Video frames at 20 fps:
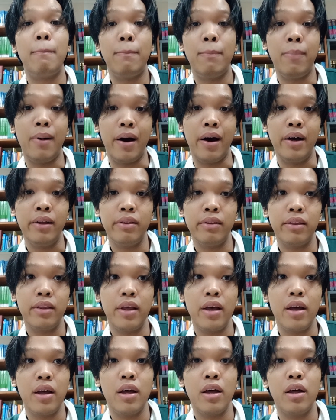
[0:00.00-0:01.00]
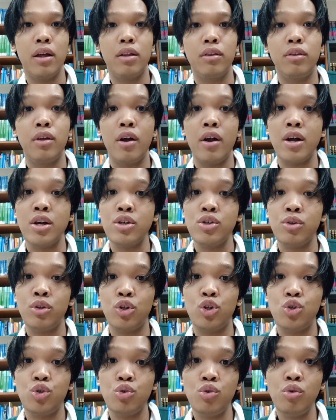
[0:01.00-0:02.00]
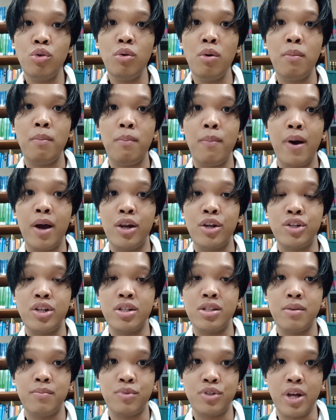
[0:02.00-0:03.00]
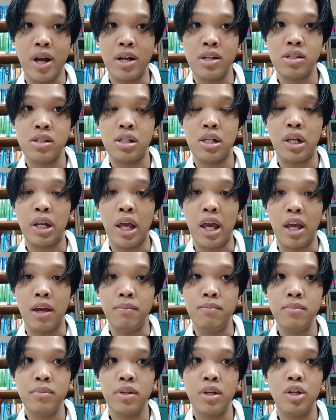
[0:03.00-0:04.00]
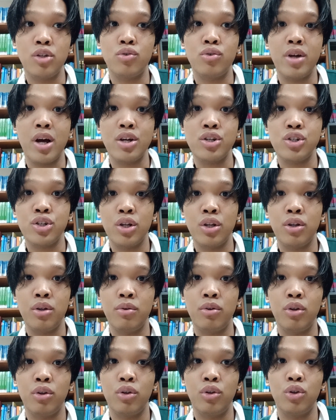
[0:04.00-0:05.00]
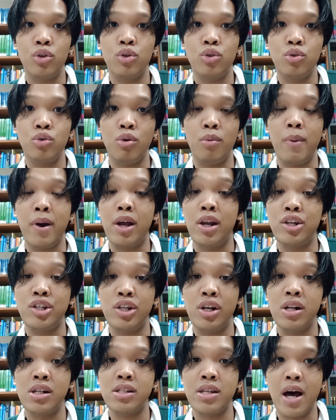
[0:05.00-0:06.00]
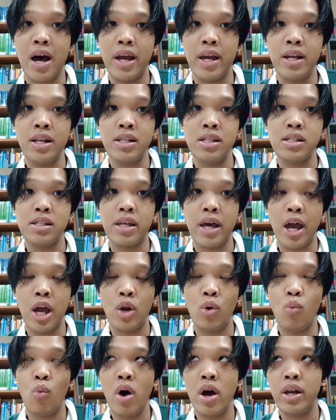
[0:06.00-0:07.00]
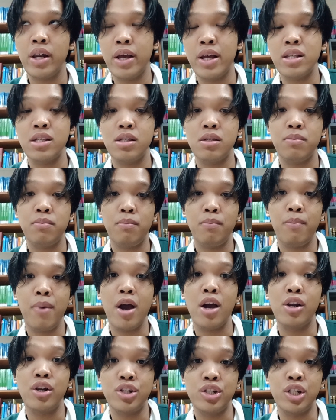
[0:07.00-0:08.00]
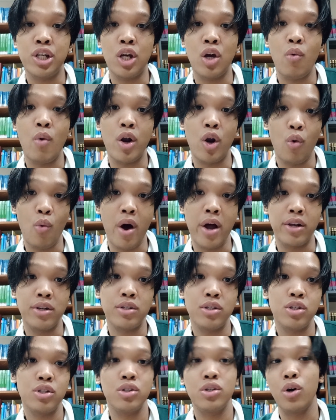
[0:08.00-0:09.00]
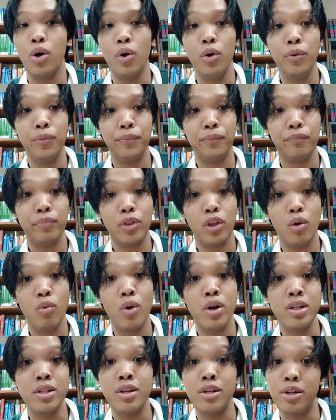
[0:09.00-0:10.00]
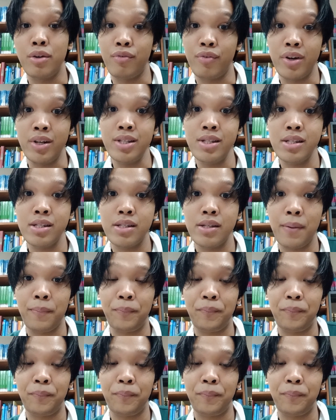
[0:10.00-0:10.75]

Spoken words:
But there are two biology subjects named Introduction to Biological Science and one is Biology 101. So what is the difference?